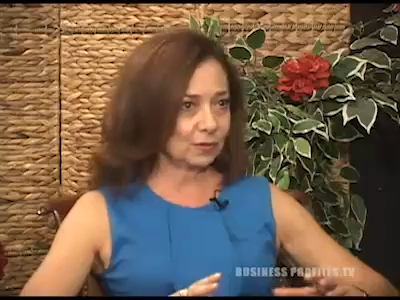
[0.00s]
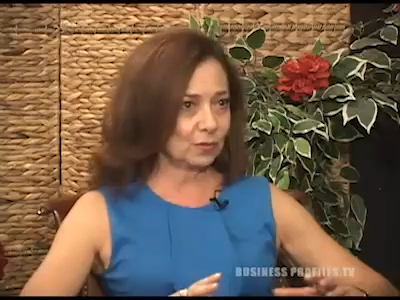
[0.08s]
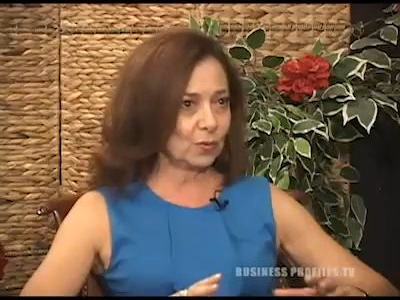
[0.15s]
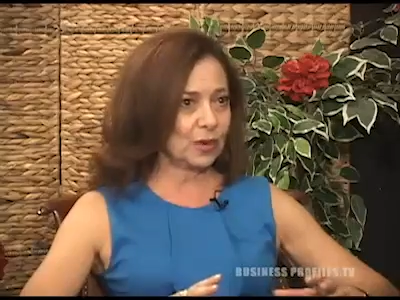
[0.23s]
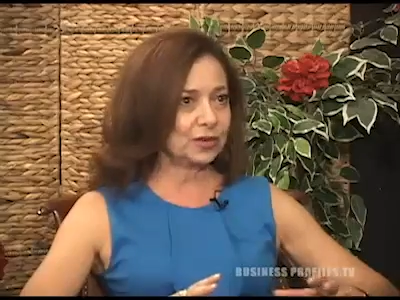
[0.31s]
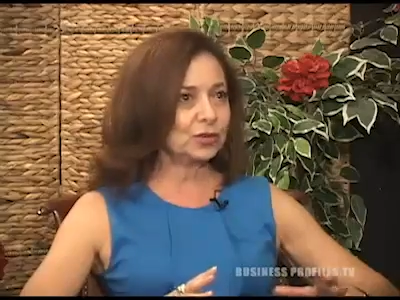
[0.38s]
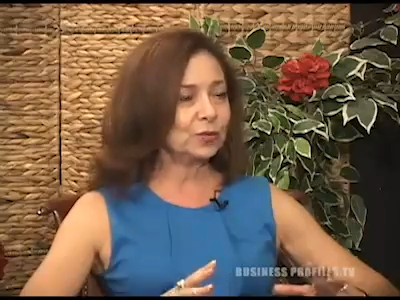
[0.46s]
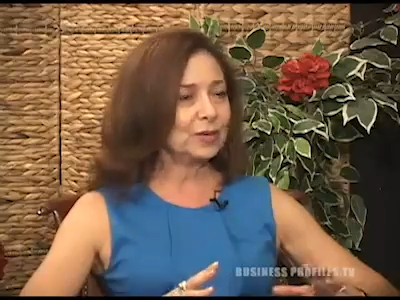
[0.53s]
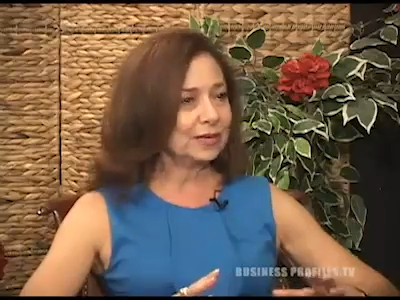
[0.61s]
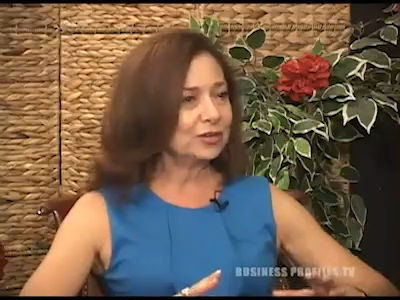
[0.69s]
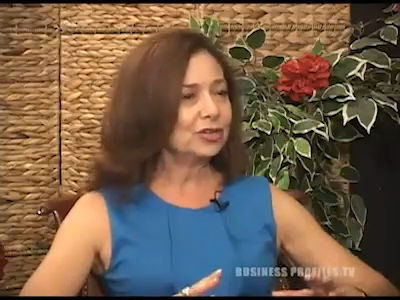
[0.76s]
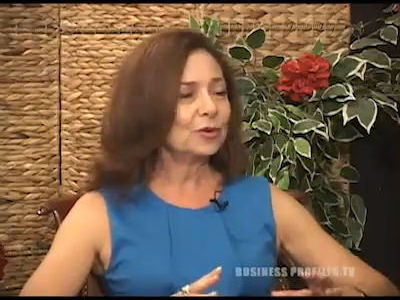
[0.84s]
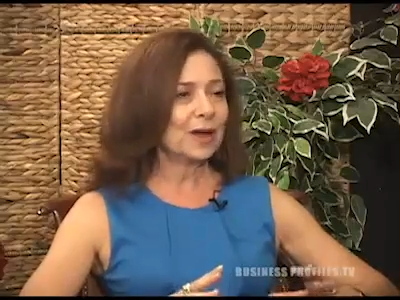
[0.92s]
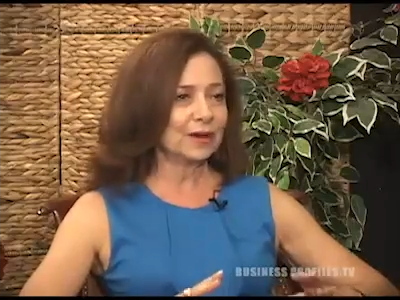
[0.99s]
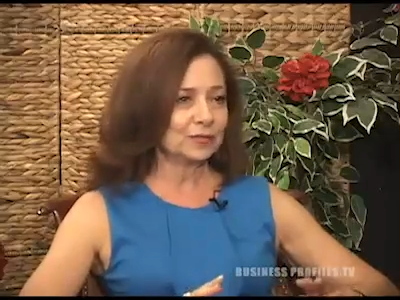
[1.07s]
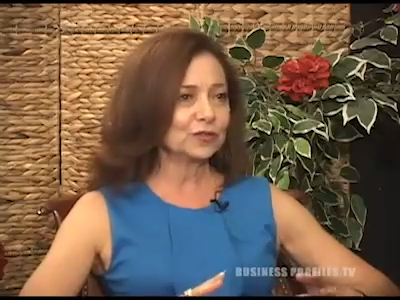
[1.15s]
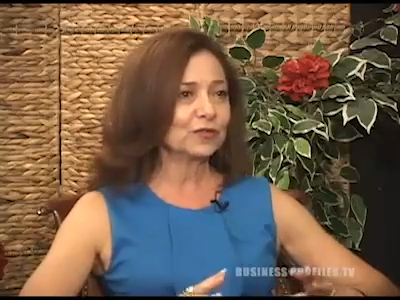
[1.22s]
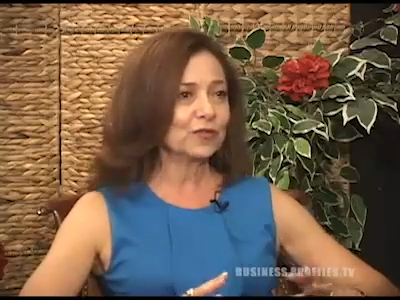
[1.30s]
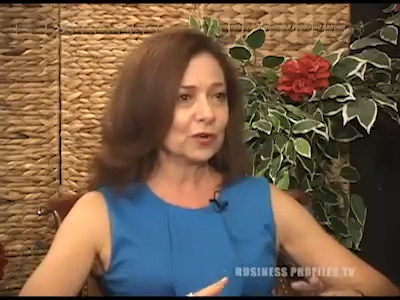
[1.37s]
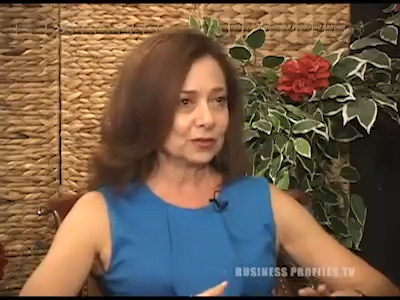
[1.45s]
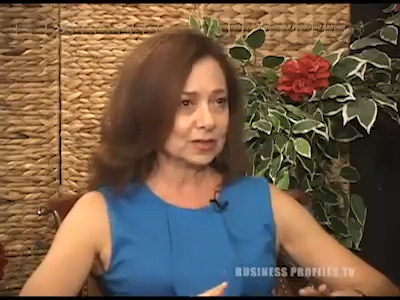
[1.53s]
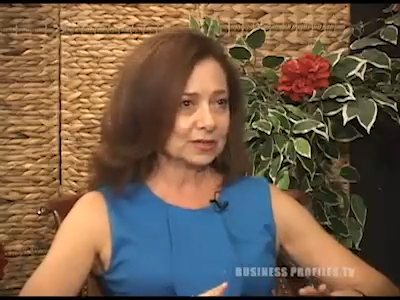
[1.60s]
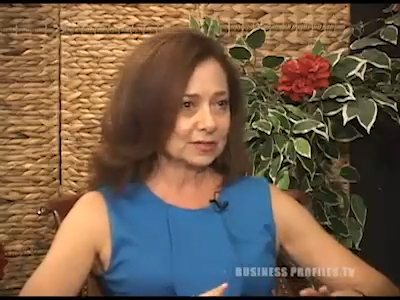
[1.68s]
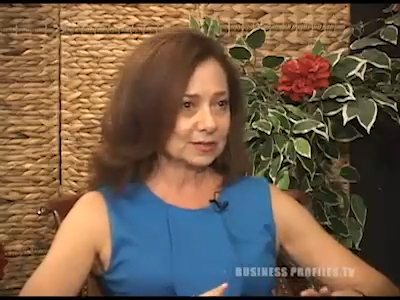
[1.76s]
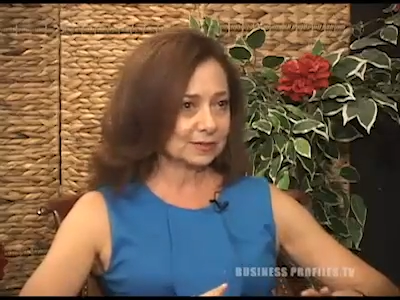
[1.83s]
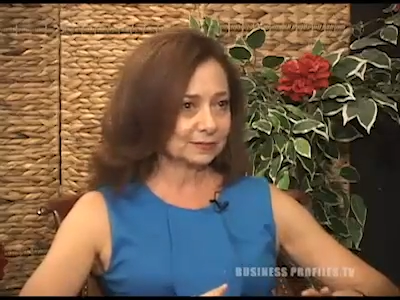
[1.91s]
When you eat, you have to
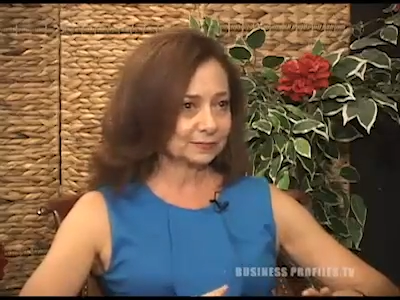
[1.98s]
focus.